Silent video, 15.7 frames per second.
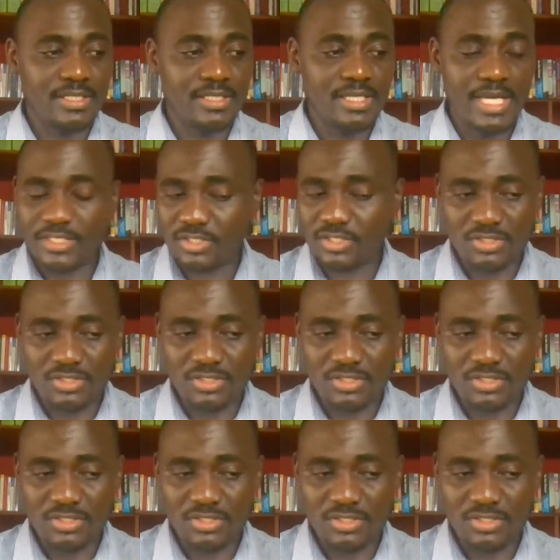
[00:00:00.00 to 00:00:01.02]
has not
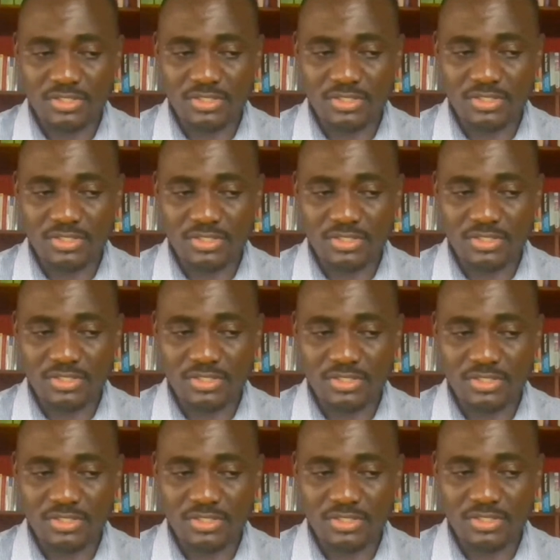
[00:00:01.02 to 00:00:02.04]
arrived at
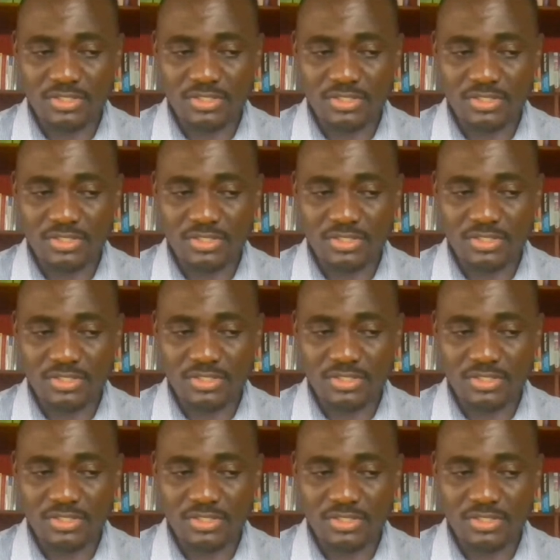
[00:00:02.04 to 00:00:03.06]
that point yet.